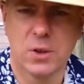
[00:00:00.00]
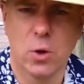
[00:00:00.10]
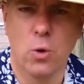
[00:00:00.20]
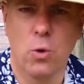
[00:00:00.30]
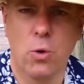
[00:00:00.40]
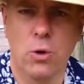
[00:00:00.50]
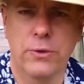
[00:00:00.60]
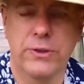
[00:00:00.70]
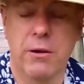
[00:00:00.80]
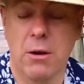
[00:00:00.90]

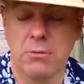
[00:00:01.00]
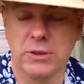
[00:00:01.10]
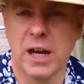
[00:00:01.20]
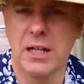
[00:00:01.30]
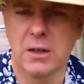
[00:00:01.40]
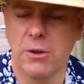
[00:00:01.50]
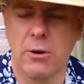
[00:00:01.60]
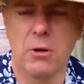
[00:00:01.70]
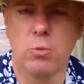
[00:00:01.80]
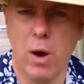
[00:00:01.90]
or their own data or
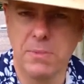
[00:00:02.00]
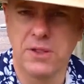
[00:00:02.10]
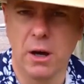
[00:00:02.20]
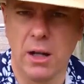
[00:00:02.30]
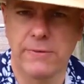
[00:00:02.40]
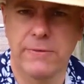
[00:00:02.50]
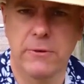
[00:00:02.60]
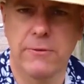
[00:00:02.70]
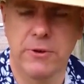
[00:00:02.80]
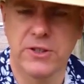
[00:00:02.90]
their own website,
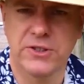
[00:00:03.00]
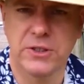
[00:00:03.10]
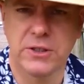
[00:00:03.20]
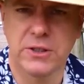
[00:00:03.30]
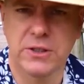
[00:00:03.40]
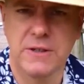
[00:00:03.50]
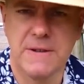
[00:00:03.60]
for instance.